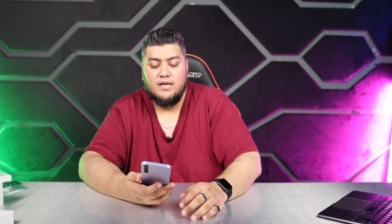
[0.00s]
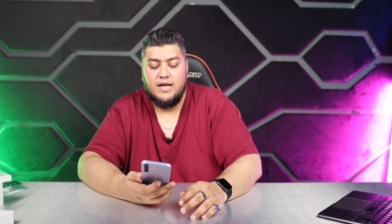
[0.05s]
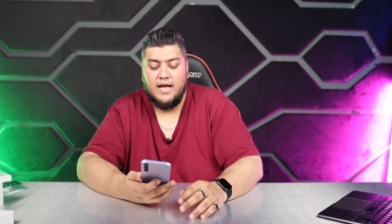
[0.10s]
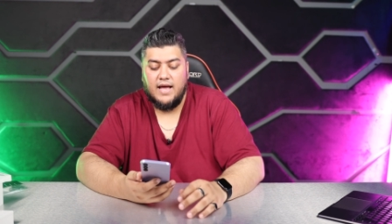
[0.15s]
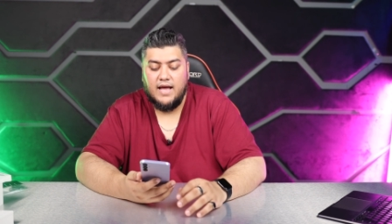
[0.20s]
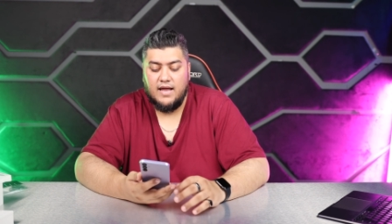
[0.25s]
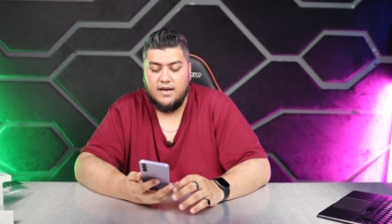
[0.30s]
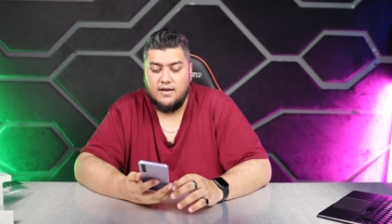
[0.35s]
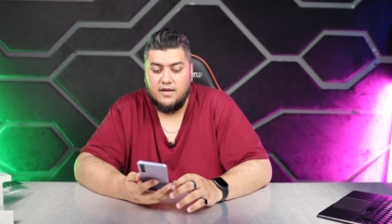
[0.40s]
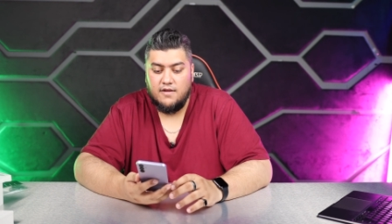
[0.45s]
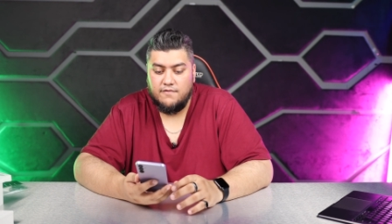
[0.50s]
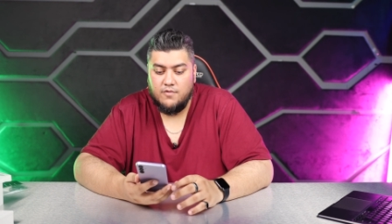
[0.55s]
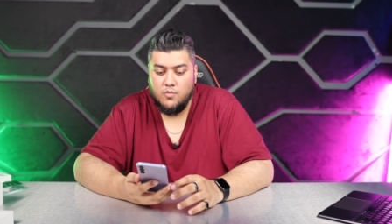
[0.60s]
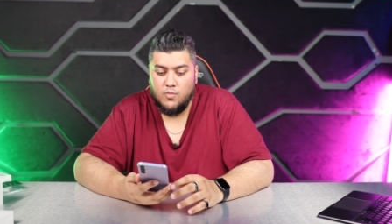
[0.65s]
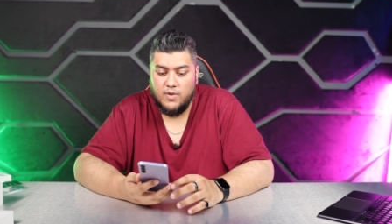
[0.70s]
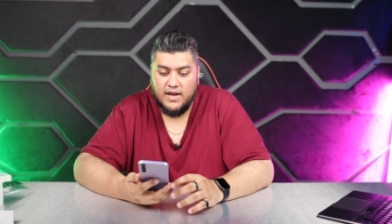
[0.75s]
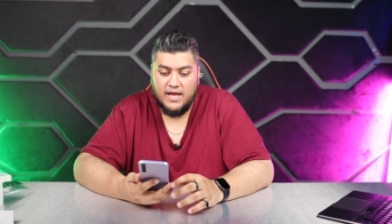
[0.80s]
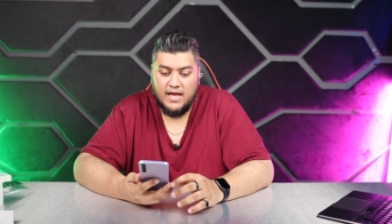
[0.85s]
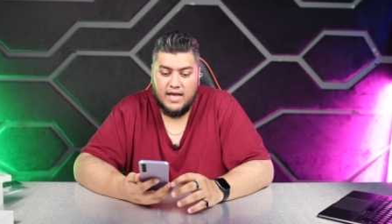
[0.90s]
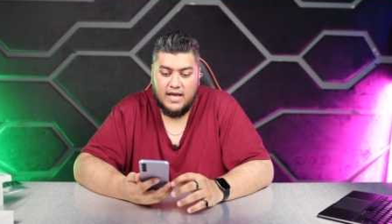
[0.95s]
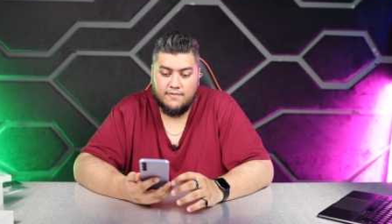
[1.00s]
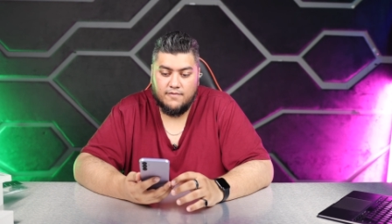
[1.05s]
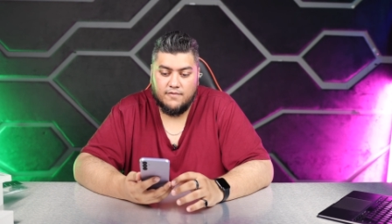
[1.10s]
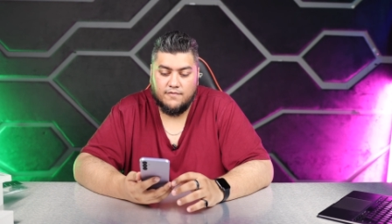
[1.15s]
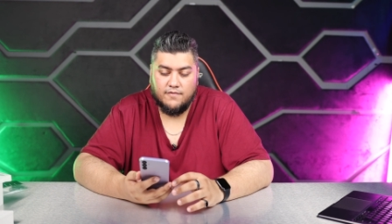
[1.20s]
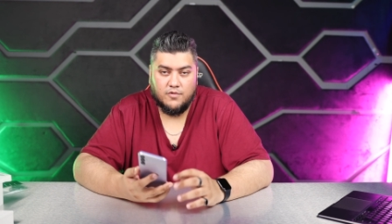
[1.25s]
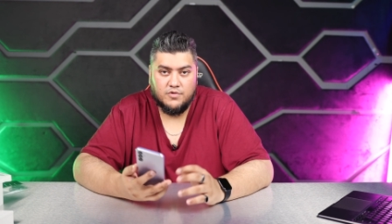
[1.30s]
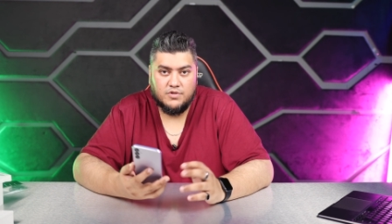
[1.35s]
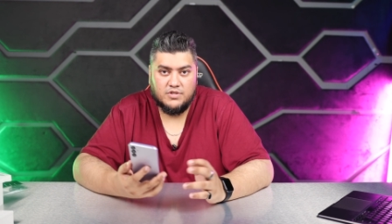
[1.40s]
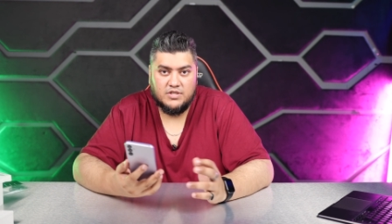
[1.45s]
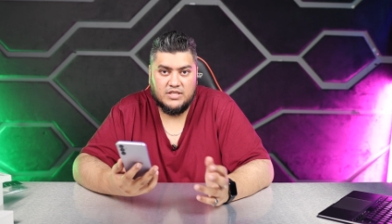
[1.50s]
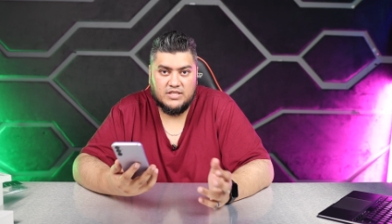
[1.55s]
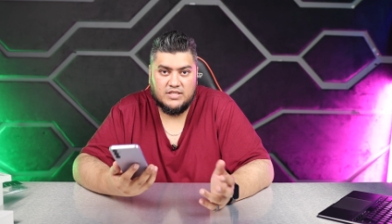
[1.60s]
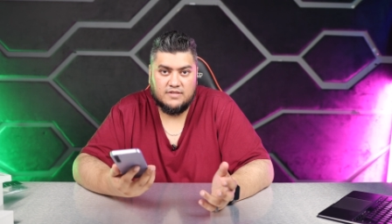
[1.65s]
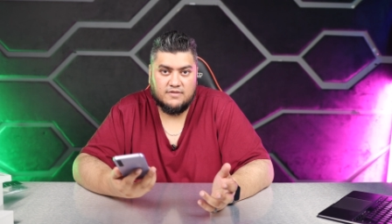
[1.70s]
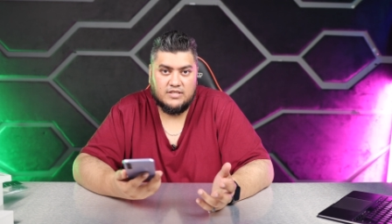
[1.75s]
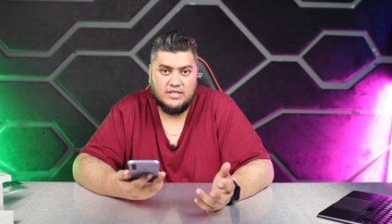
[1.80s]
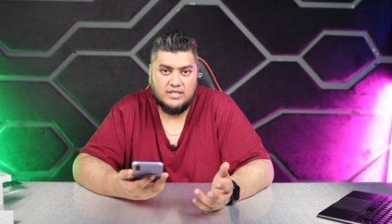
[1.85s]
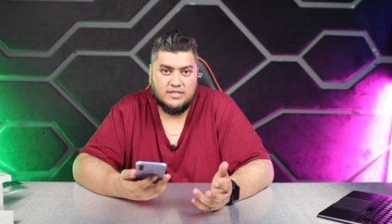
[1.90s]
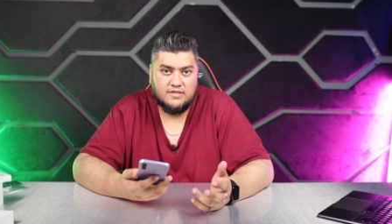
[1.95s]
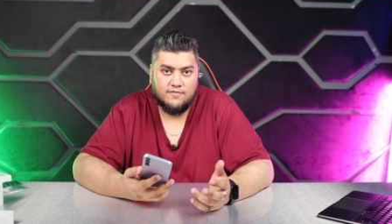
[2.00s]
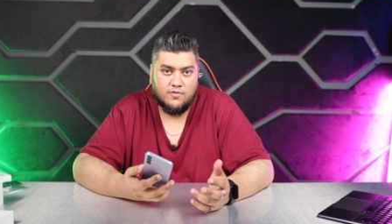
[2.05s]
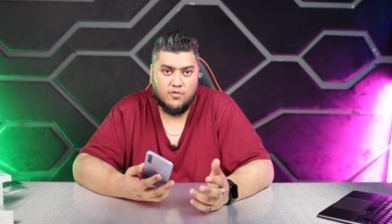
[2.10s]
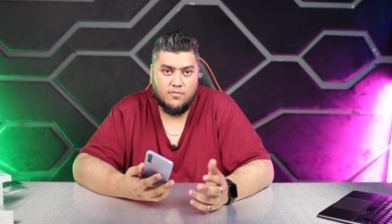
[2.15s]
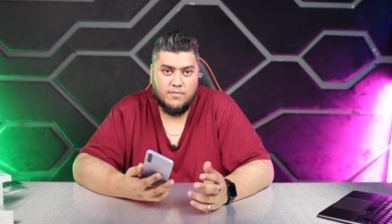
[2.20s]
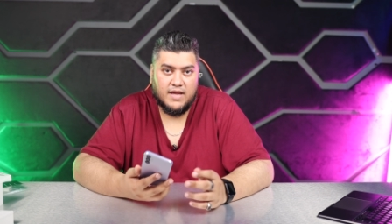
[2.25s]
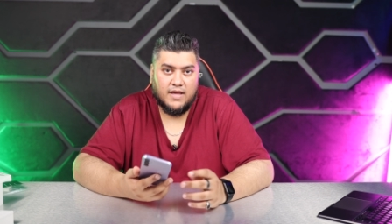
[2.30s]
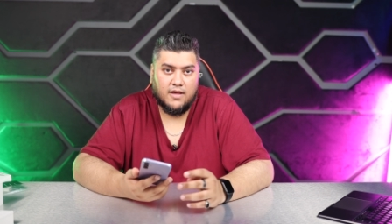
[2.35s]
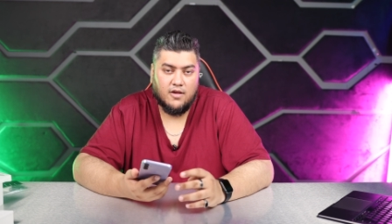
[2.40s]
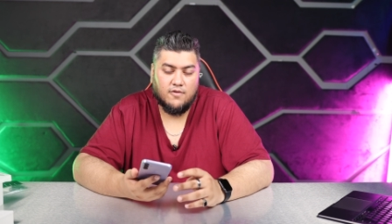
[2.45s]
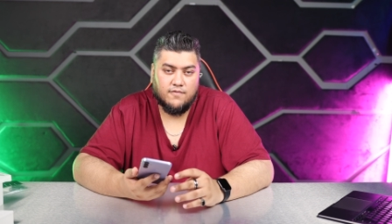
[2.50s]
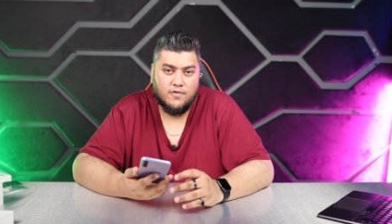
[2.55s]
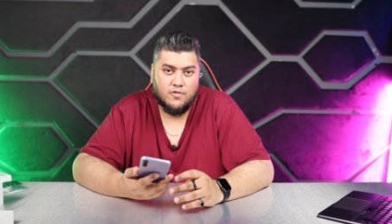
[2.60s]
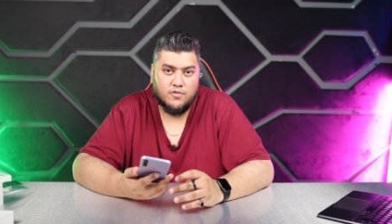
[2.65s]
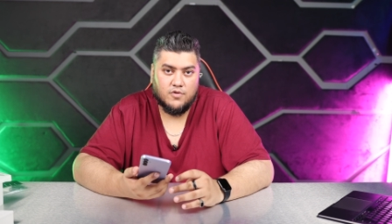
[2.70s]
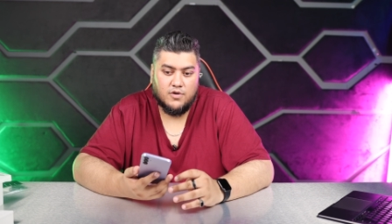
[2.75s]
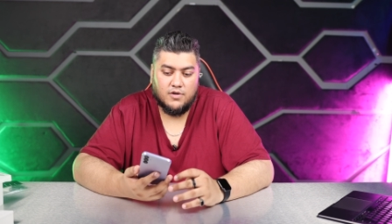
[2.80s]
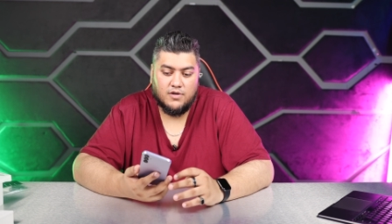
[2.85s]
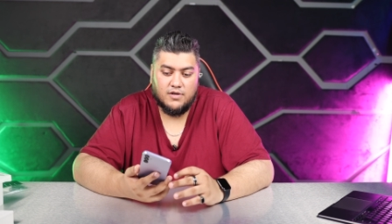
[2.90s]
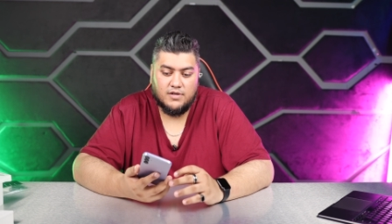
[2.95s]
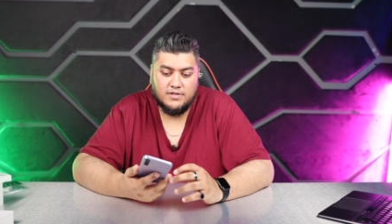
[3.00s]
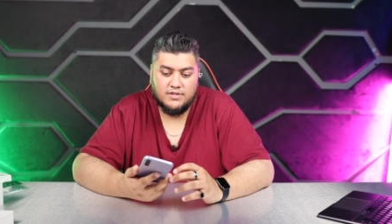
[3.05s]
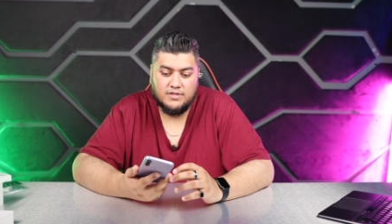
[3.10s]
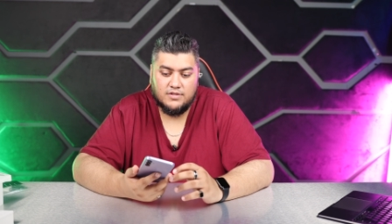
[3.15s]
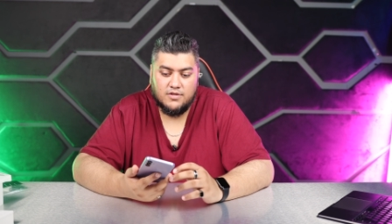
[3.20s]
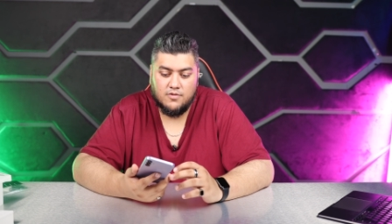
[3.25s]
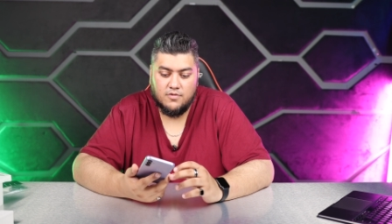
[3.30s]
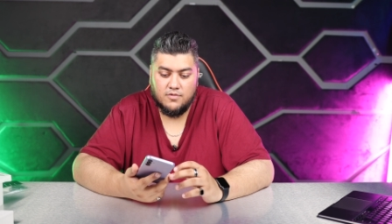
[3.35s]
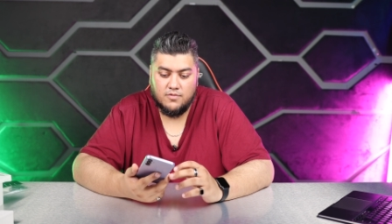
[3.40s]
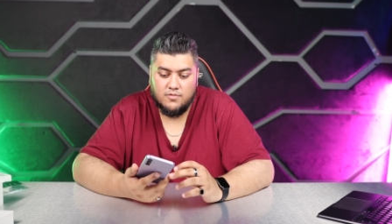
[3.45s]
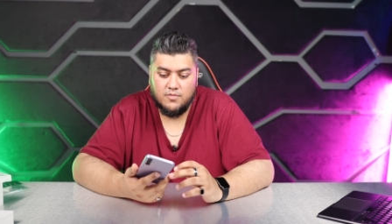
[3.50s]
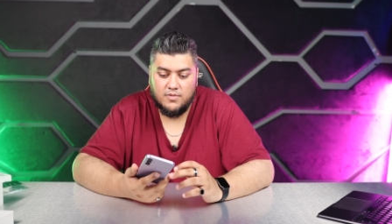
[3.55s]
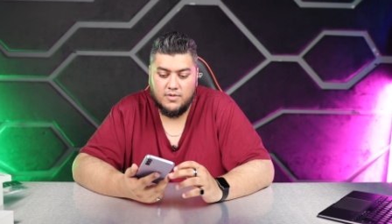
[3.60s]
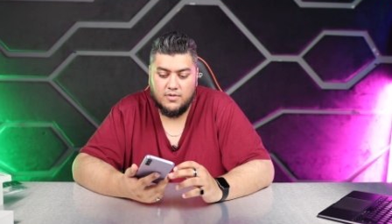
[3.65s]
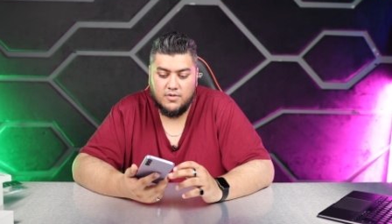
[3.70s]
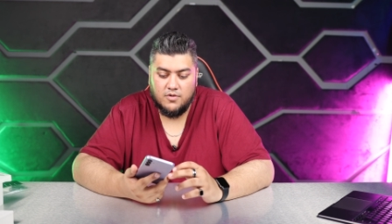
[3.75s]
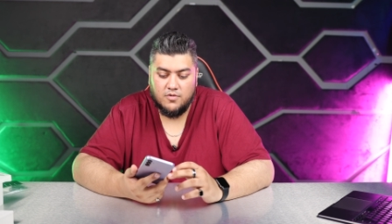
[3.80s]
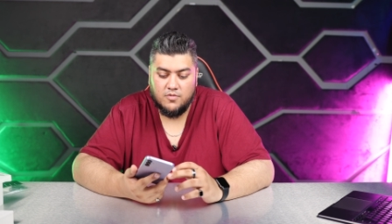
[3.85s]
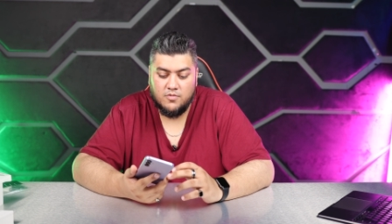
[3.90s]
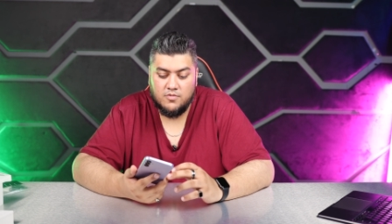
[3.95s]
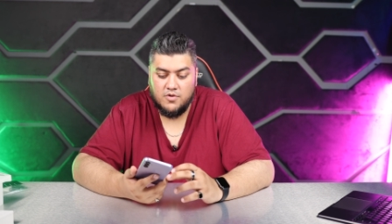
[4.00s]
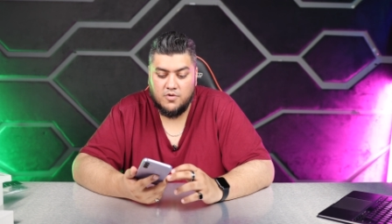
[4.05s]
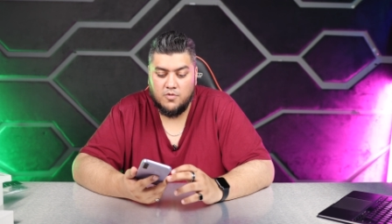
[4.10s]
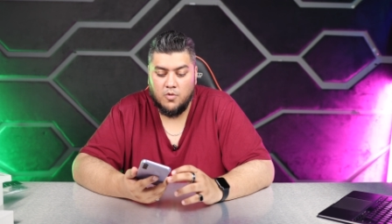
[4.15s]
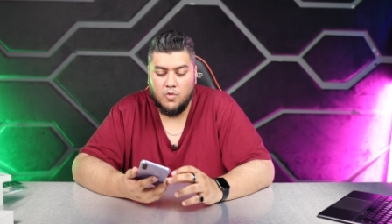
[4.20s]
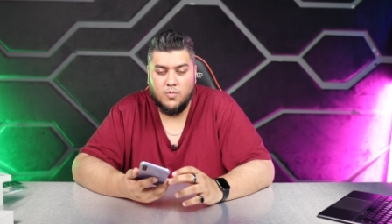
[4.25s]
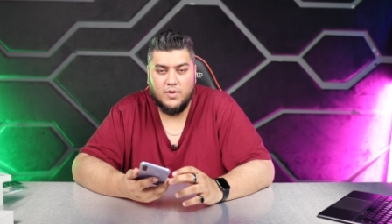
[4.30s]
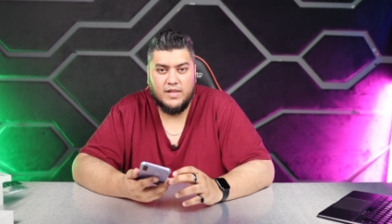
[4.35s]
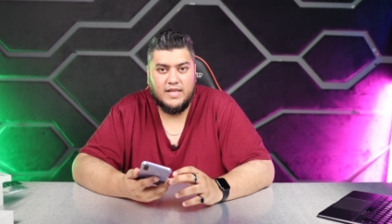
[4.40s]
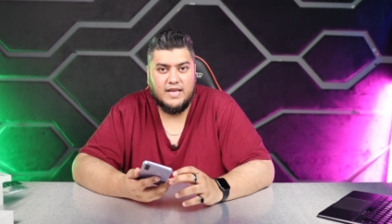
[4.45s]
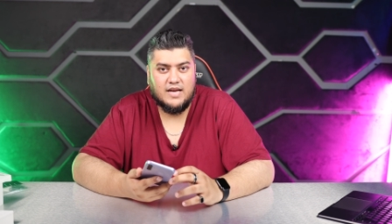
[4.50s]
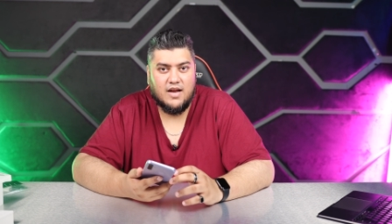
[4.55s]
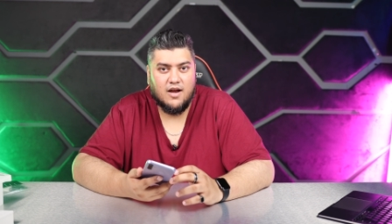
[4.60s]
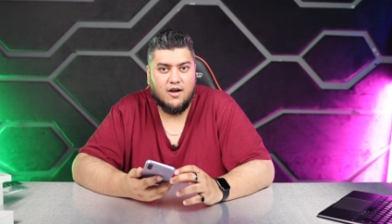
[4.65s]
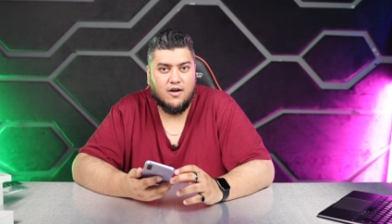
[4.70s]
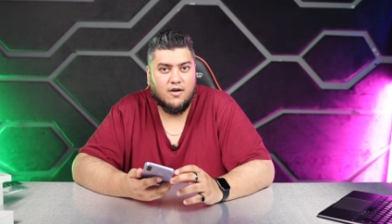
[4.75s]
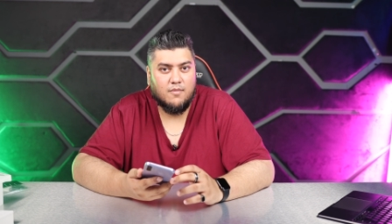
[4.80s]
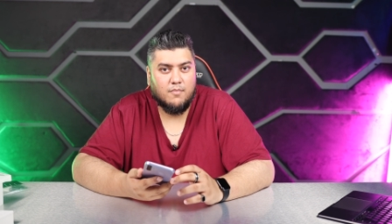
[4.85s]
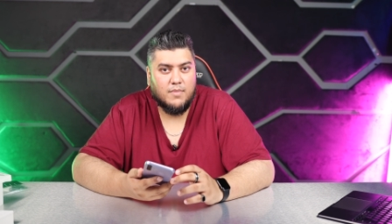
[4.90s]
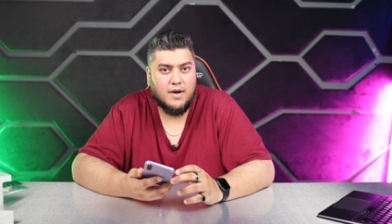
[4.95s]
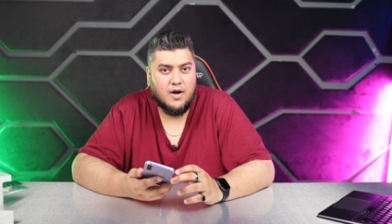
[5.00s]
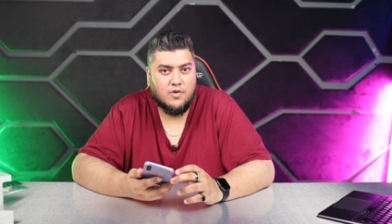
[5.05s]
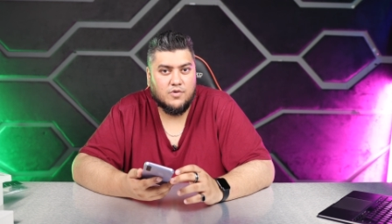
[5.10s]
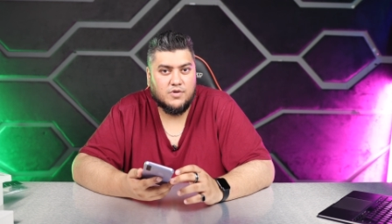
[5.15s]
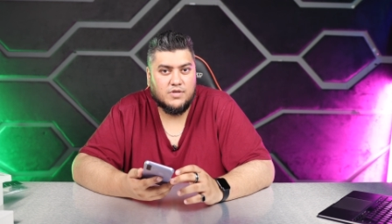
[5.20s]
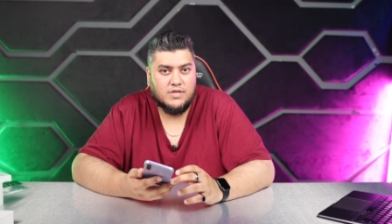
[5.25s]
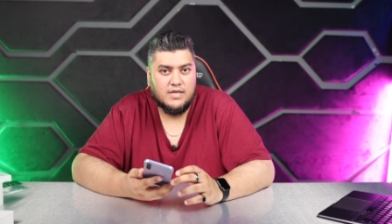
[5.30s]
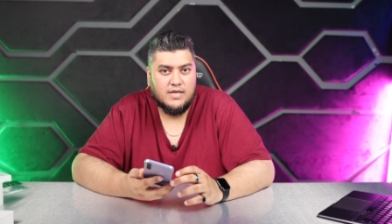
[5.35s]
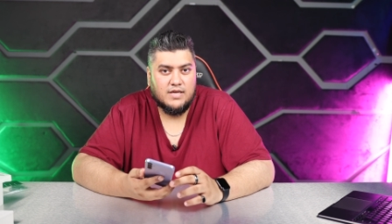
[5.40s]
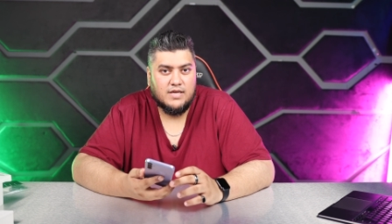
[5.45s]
and if you want to have a phone just for making phone calls, you don't really care about